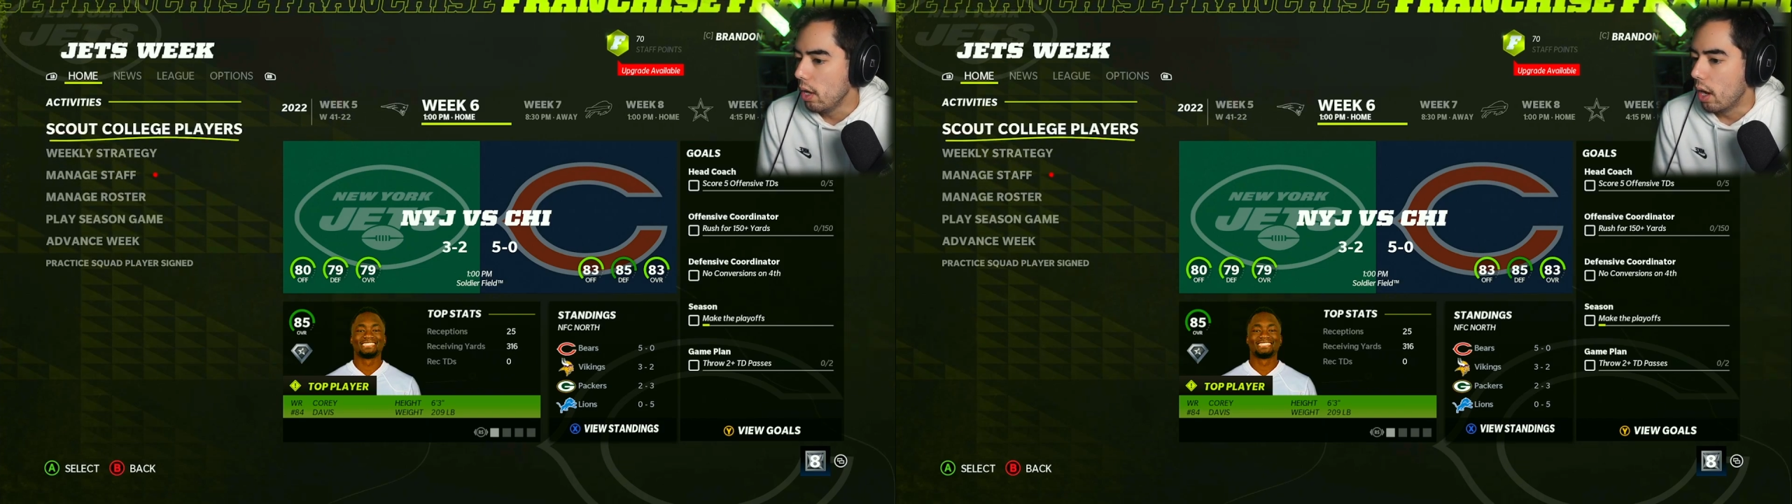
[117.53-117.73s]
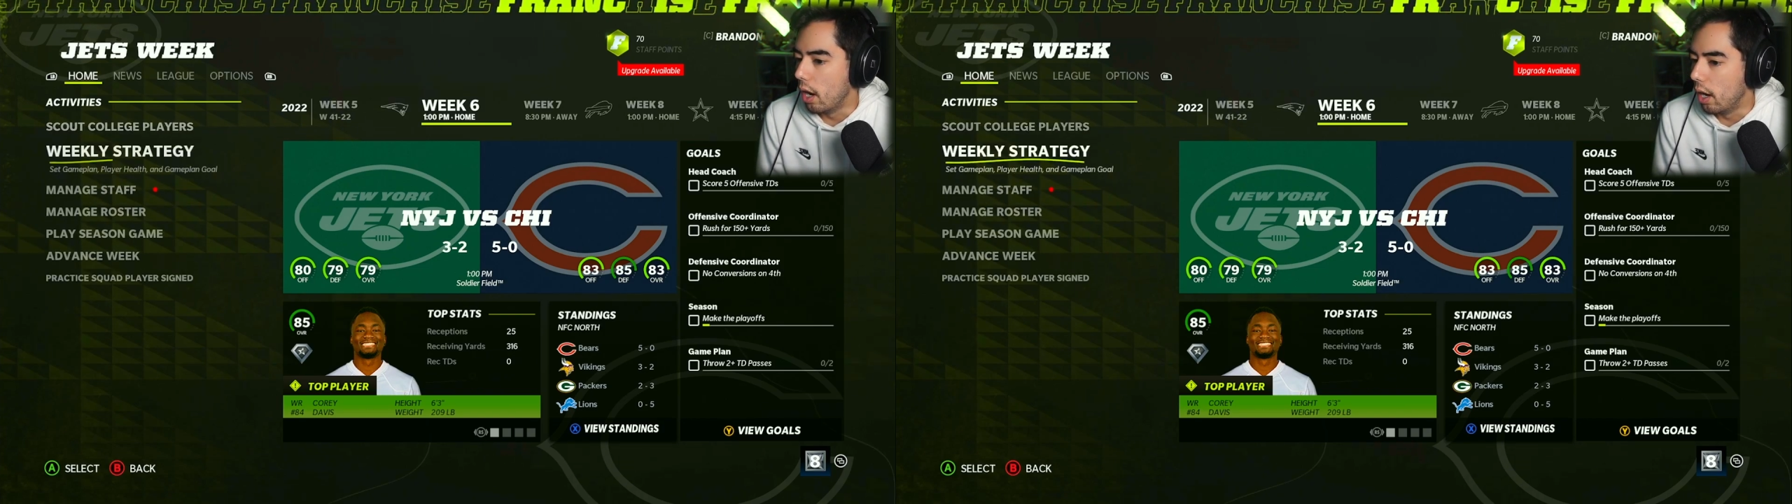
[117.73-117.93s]

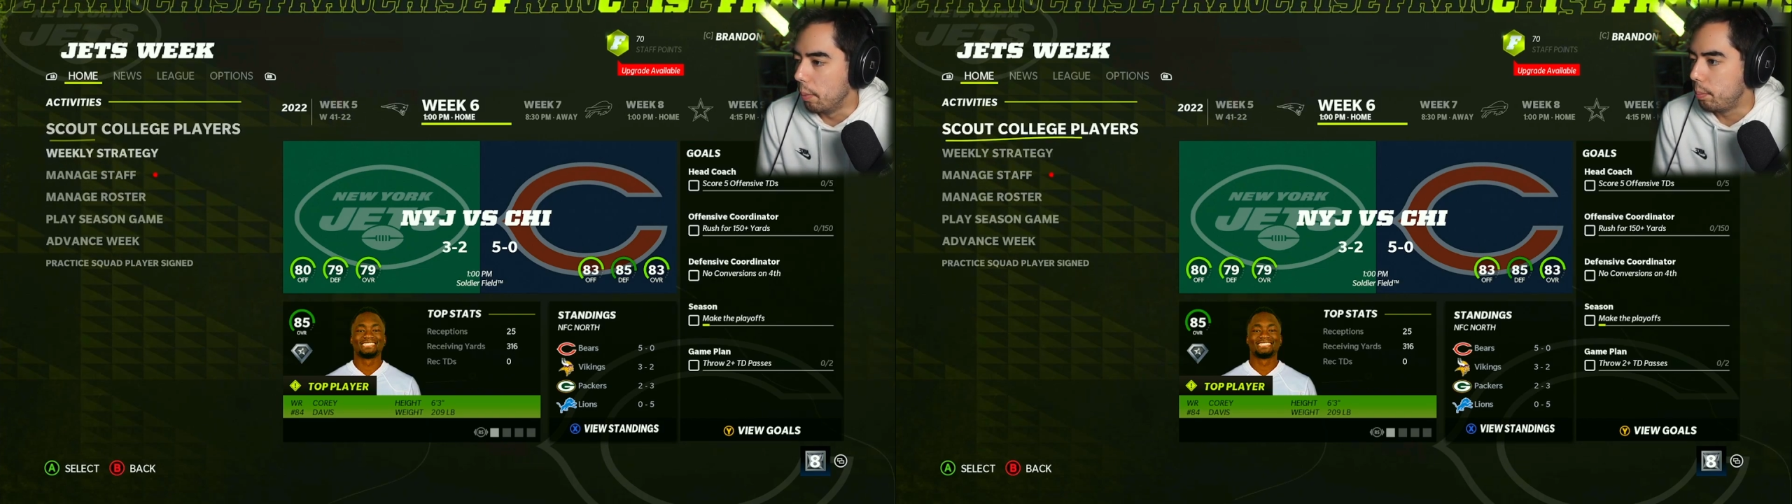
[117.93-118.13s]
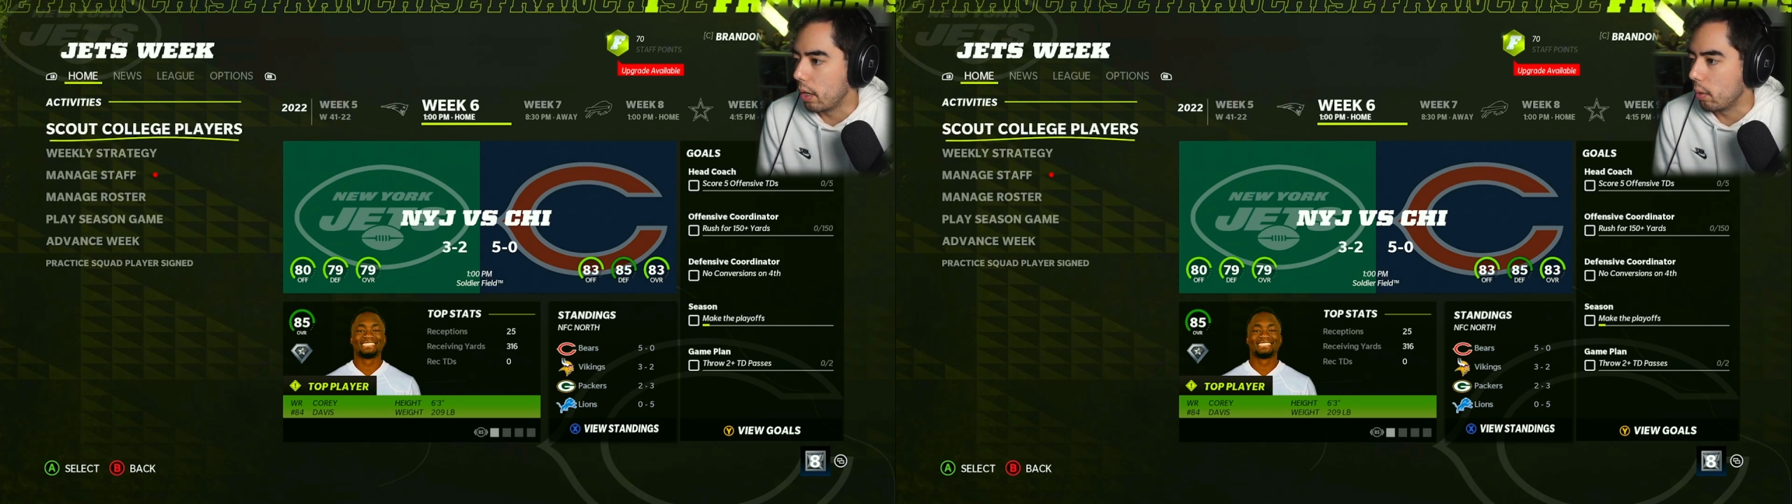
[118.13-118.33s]

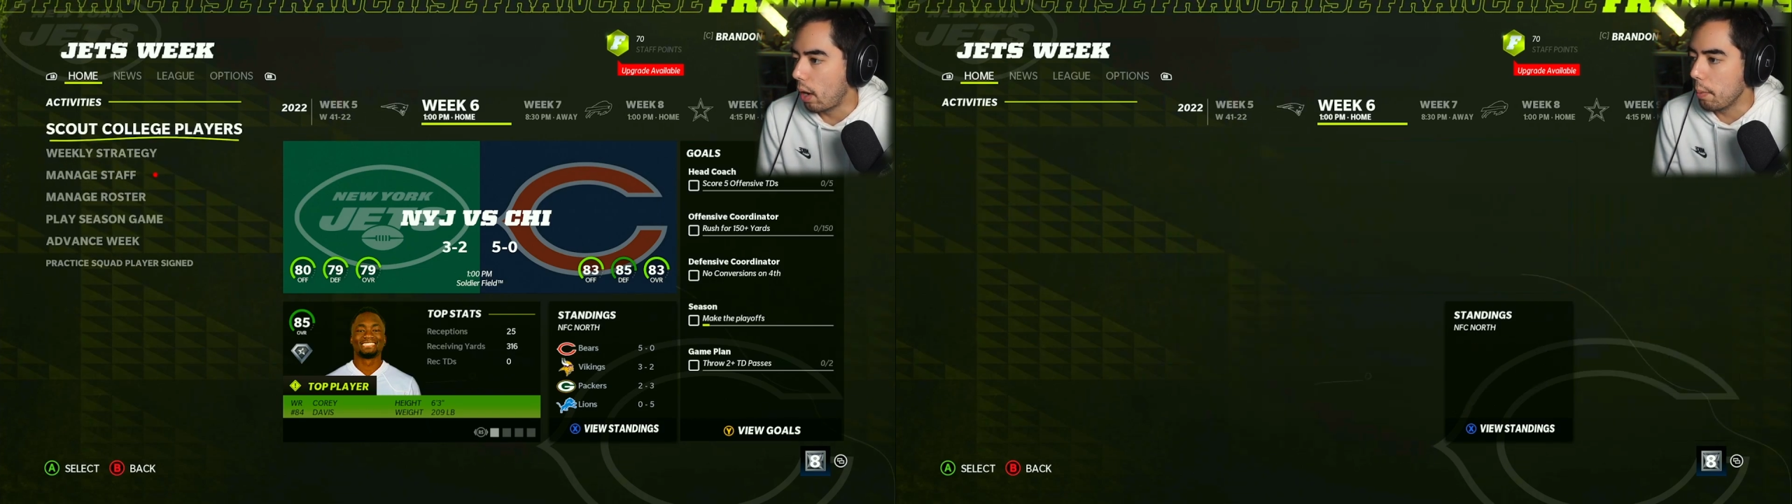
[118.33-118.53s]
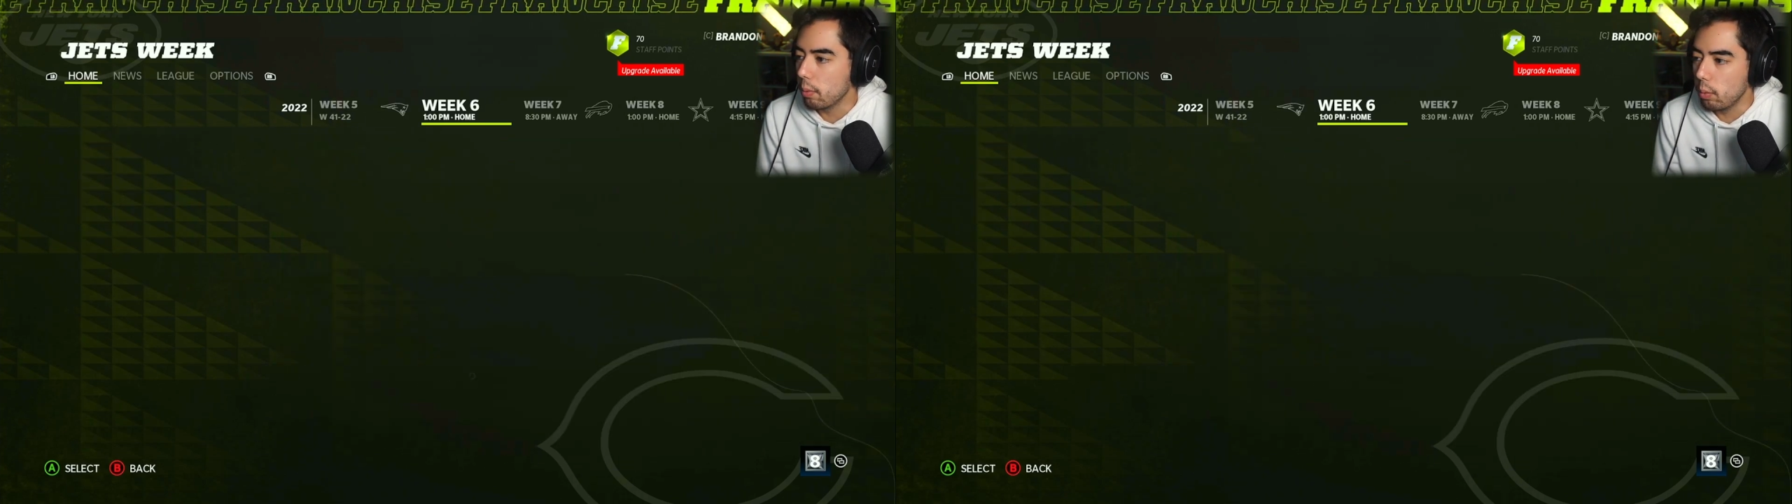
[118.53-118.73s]
But I
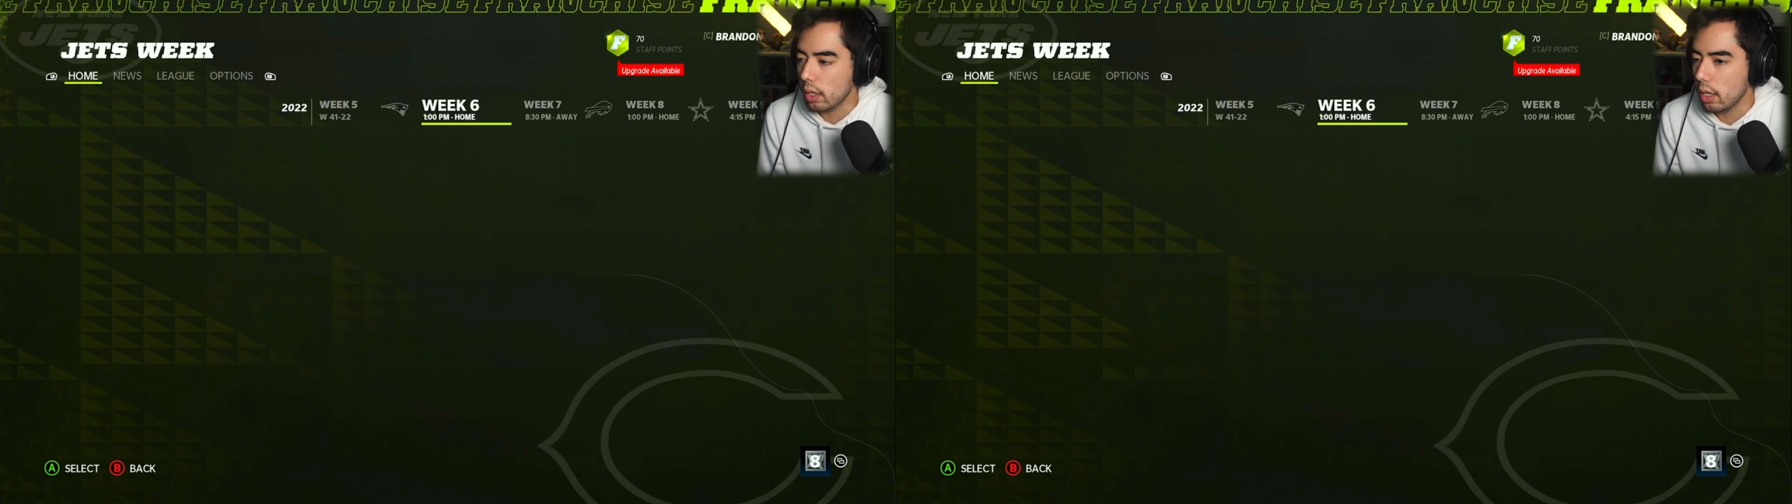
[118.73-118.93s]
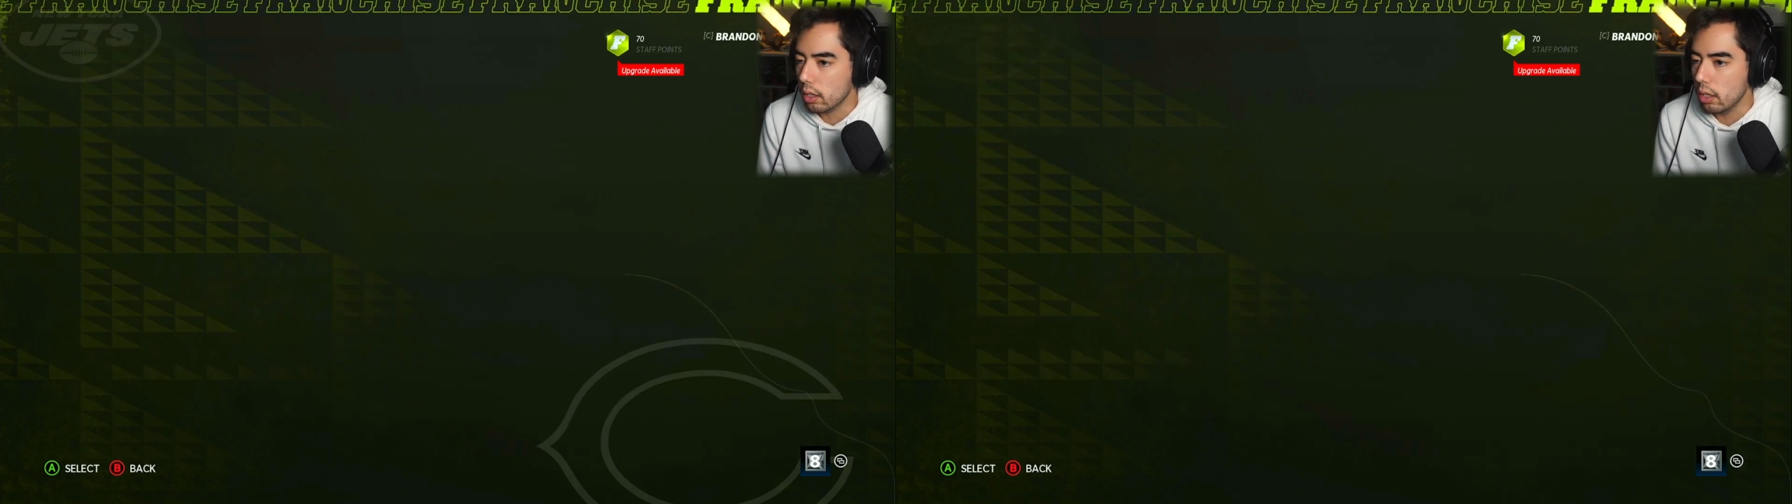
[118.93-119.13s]
mean, we
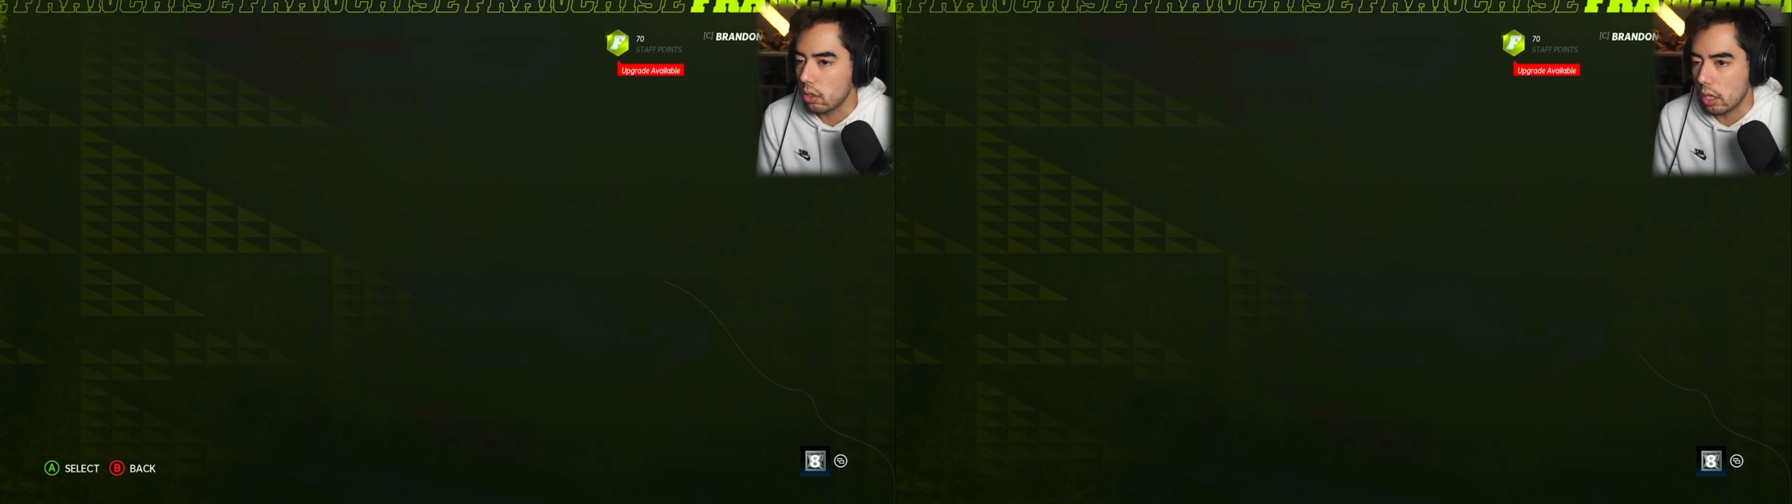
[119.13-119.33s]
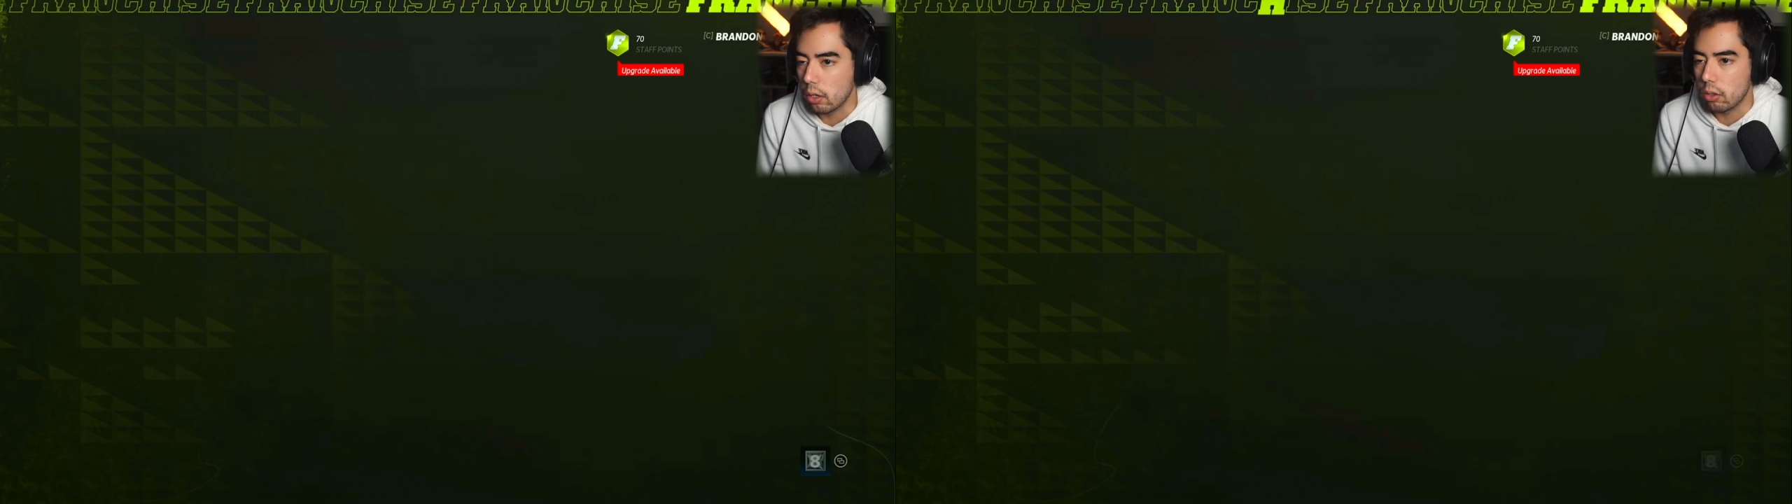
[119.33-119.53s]
can
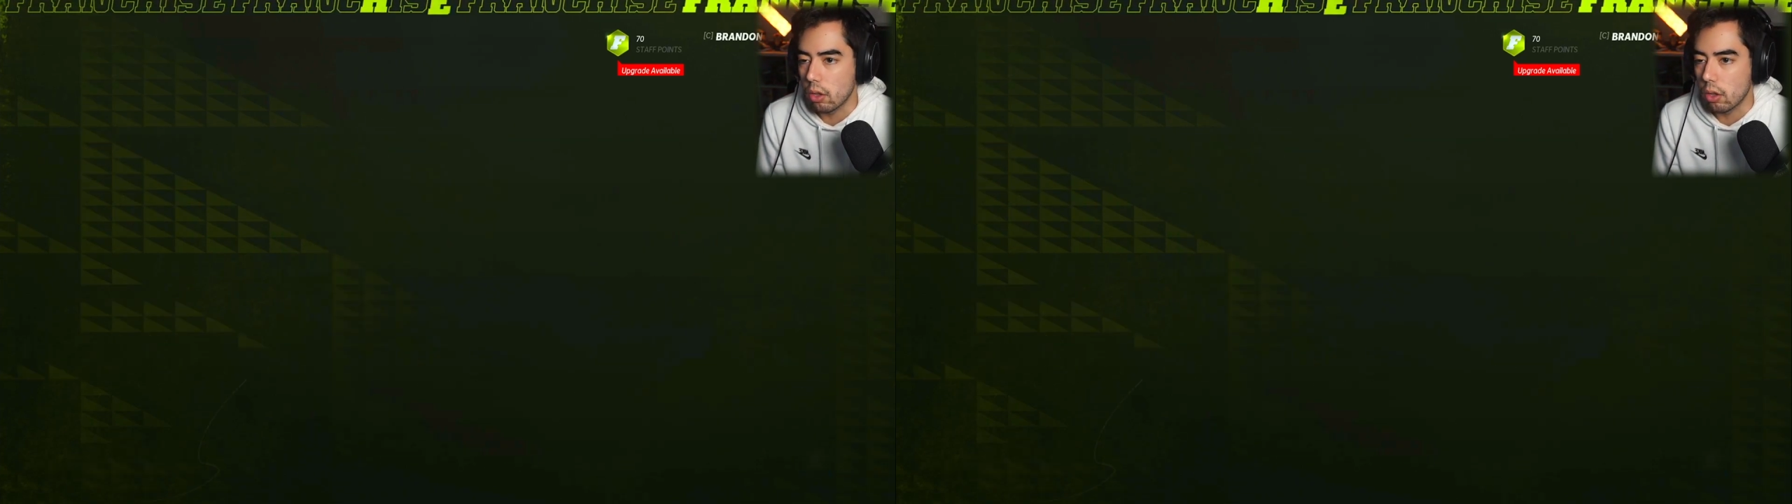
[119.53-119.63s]
continue to